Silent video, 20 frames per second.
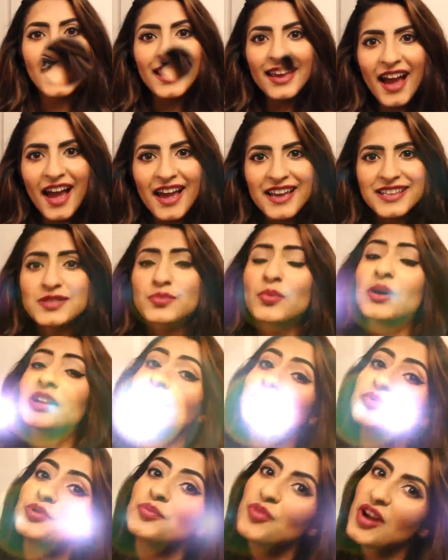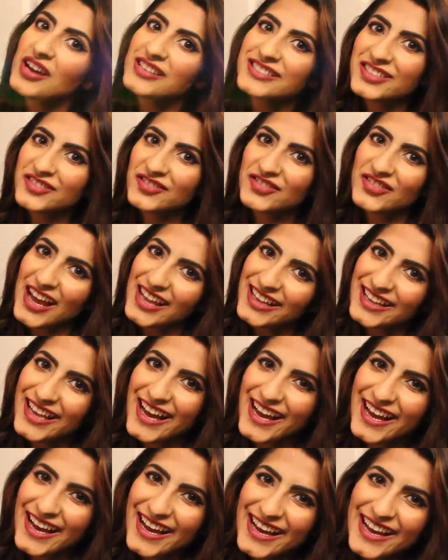Hey guys, welcome to
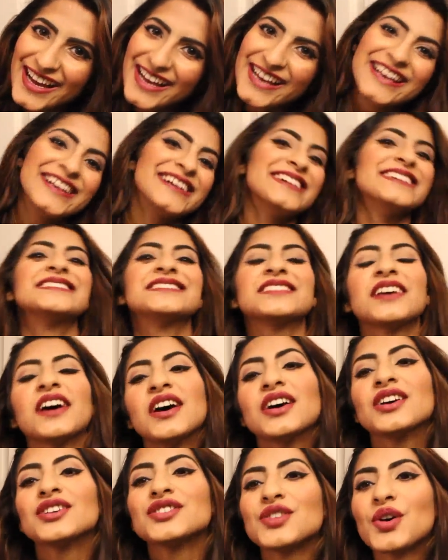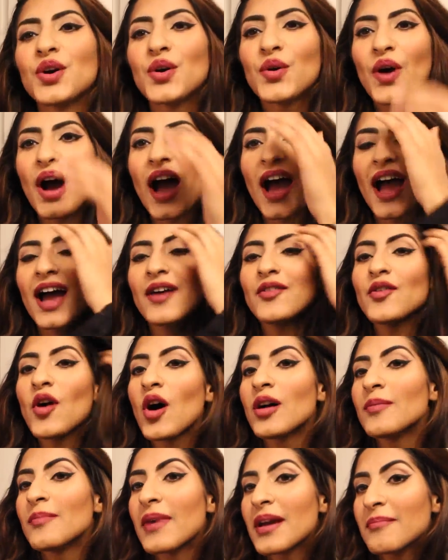Bronzerellaz. So I have
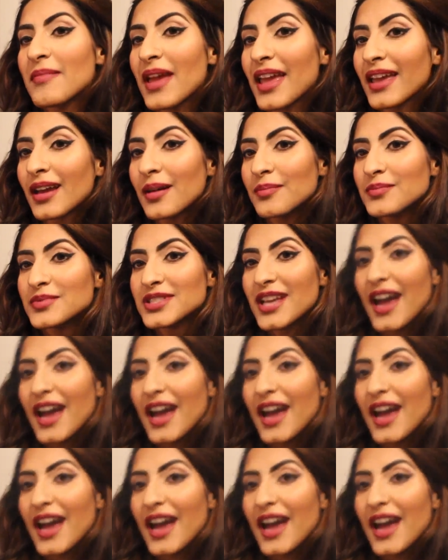all my makeup